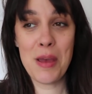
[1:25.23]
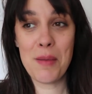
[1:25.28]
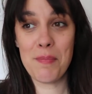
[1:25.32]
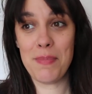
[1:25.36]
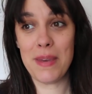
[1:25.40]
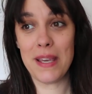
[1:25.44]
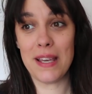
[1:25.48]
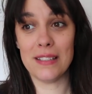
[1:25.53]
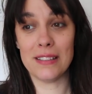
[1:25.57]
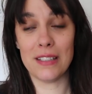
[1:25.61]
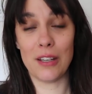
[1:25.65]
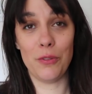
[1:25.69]

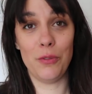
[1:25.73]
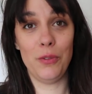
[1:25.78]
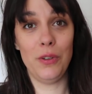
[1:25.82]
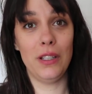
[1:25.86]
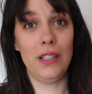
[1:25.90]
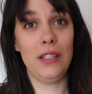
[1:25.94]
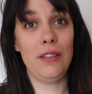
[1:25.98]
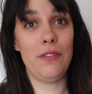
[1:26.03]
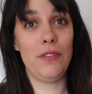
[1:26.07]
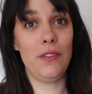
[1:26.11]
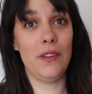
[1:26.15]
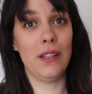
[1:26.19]
because I
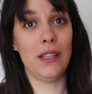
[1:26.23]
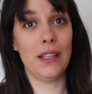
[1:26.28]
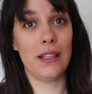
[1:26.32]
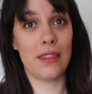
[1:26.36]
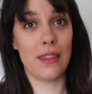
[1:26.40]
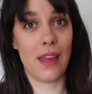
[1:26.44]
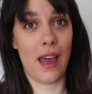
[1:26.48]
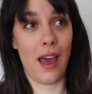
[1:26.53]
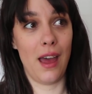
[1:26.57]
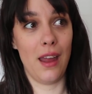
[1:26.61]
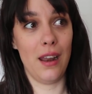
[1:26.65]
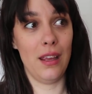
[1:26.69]
really feel like
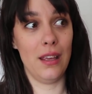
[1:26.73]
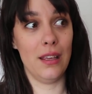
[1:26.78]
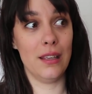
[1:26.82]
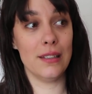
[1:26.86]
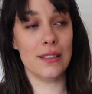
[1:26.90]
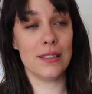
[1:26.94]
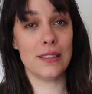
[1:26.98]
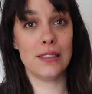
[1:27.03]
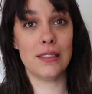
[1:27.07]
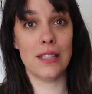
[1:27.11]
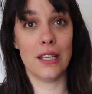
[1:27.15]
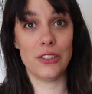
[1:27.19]
that
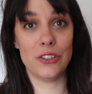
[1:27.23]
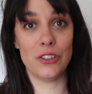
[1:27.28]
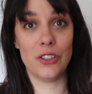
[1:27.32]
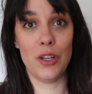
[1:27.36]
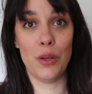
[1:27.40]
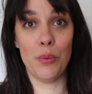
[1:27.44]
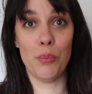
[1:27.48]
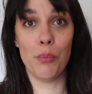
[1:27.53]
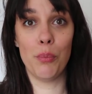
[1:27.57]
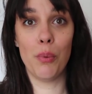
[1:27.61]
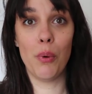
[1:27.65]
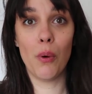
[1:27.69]
is such
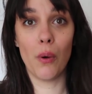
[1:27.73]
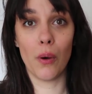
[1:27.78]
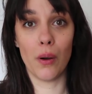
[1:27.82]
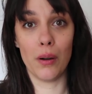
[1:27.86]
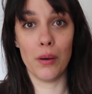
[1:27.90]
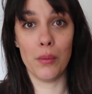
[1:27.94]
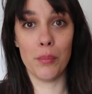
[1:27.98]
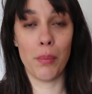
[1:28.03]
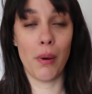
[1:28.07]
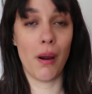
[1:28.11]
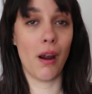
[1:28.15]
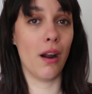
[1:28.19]
an
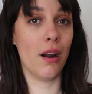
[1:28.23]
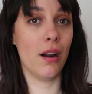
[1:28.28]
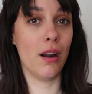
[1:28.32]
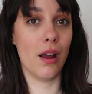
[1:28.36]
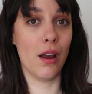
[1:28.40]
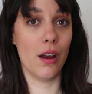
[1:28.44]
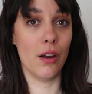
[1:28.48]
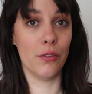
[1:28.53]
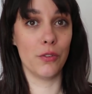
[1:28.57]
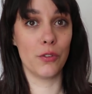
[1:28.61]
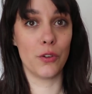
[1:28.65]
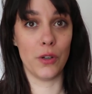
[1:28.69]
important part
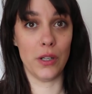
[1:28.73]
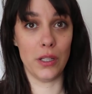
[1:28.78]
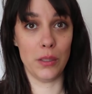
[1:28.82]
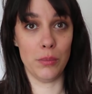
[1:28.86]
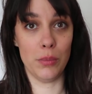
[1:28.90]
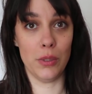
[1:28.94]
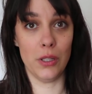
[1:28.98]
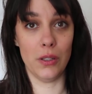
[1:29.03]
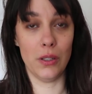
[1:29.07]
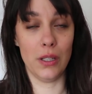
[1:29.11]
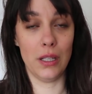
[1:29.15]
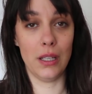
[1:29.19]
of green
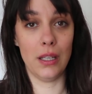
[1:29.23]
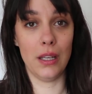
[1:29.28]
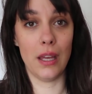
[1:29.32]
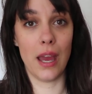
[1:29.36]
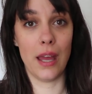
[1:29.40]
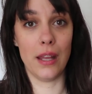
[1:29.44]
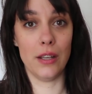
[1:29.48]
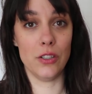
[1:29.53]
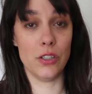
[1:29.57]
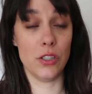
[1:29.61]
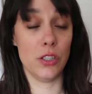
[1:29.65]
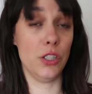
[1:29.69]
beauty
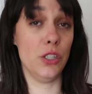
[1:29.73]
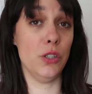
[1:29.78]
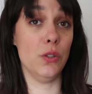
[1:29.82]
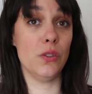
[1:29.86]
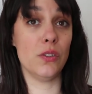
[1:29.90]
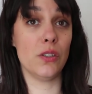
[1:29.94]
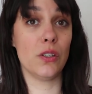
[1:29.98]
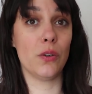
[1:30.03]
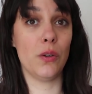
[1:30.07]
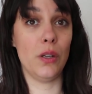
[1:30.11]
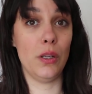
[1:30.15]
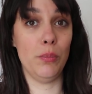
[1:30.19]
and
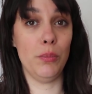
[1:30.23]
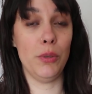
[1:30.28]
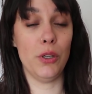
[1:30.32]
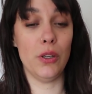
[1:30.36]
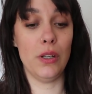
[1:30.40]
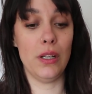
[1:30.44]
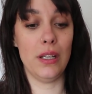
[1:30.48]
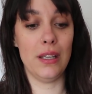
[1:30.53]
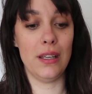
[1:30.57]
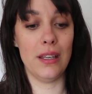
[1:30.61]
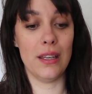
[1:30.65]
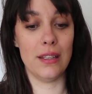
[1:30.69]
using green
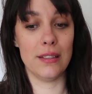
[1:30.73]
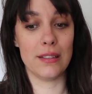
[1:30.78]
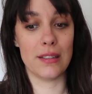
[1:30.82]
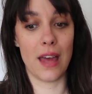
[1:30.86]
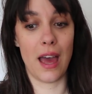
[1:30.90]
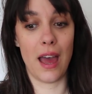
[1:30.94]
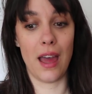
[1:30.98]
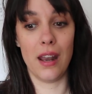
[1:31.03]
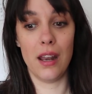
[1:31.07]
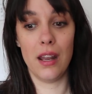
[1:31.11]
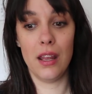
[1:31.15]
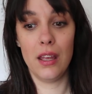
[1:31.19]
beauty, is
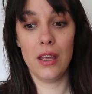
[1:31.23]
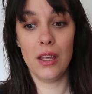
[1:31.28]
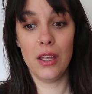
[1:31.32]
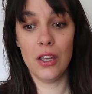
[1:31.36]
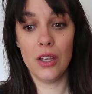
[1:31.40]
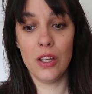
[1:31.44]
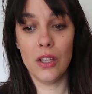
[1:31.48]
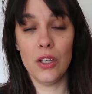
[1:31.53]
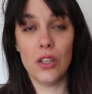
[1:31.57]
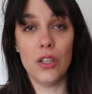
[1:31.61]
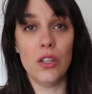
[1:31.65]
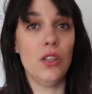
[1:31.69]
that
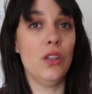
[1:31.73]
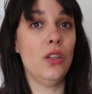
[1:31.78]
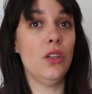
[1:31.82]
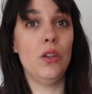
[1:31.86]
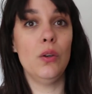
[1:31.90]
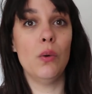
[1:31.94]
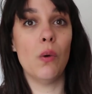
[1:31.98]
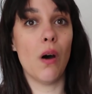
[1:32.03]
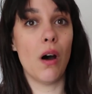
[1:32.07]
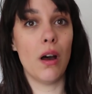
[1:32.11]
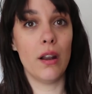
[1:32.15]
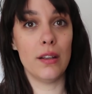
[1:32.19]

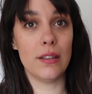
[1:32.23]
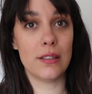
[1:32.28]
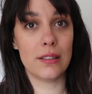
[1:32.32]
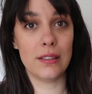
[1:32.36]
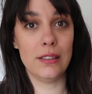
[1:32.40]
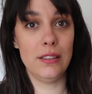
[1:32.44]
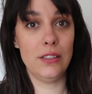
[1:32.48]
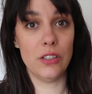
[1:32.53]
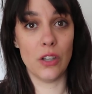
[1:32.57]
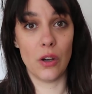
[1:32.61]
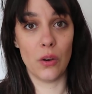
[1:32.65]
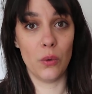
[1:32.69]
you
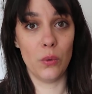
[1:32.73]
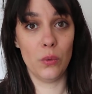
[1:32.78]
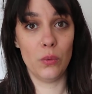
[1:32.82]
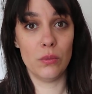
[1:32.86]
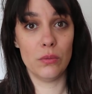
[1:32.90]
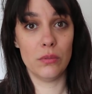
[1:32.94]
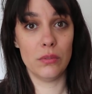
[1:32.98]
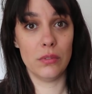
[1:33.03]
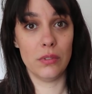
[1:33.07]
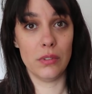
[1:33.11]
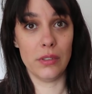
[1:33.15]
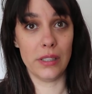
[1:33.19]
honestly don't
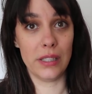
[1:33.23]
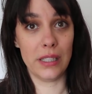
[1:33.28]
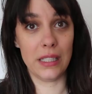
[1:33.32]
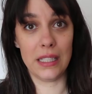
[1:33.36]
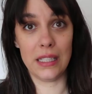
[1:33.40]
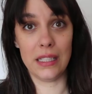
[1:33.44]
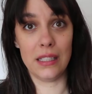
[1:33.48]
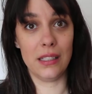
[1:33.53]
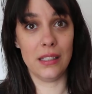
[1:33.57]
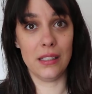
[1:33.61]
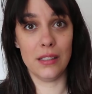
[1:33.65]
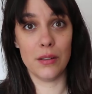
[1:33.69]

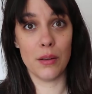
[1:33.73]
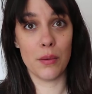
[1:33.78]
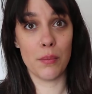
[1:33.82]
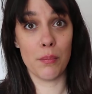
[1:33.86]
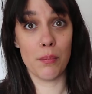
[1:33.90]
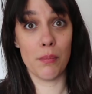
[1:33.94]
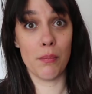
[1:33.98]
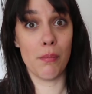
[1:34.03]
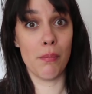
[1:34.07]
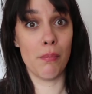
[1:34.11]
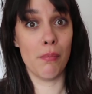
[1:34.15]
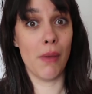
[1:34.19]
need
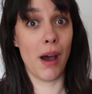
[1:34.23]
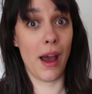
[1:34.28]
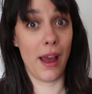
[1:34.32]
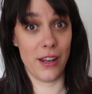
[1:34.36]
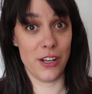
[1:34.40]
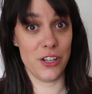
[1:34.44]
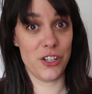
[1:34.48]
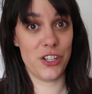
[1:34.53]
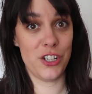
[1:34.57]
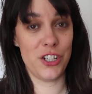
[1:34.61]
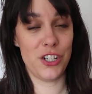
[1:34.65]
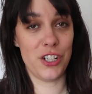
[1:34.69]

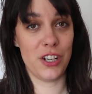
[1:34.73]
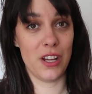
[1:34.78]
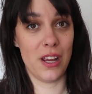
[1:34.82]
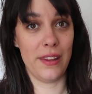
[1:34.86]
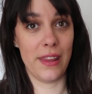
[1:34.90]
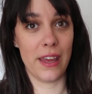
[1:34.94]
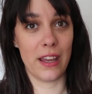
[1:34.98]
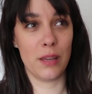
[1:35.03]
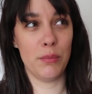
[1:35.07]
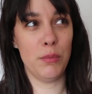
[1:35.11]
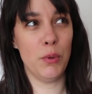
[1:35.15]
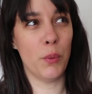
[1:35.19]
much.
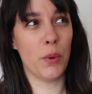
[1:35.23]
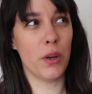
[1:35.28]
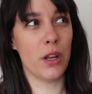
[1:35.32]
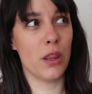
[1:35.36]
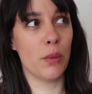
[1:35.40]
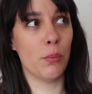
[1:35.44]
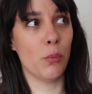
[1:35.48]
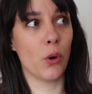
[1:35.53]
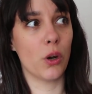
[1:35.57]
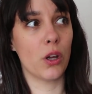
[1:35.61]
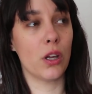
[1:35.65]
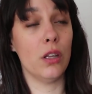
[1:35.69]
And that can be one of
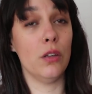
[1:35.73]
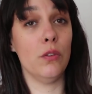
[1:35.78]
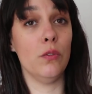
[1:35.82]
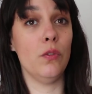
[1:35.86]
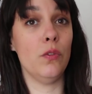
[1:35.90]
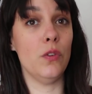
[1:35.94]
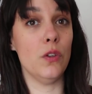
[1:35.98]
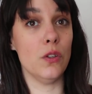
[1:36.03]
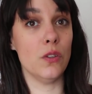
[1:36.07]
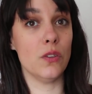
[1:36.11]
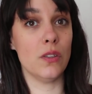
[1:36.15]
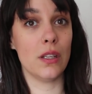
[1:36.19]
the more
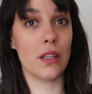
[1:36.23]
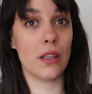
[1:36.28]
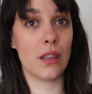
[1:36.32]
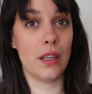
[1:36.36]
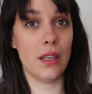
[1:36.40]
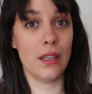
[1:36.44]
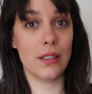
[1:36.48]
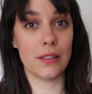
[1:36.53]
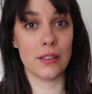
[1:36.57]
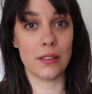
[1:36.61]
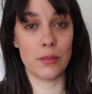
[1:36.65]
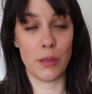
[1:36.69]
confusing
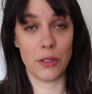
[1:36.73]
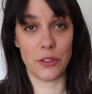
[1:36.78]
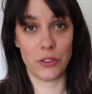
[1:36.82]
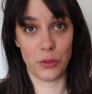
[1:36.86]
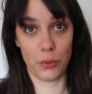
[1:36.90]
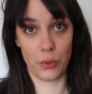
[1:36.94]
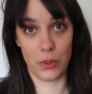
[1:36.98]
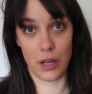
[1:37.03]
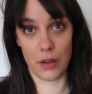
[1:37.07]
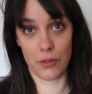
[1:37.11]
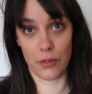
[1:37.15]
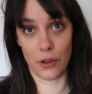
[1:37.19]
things,
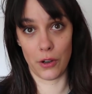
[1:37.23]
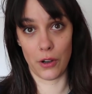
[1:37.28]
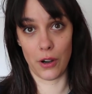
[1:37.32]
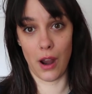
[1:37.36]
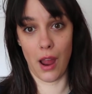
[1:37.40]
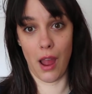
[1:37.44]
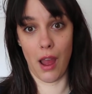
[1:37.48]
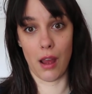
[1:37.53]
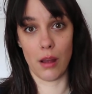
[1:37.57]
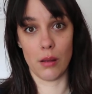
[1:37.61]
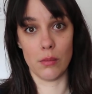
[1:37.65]
especially whenever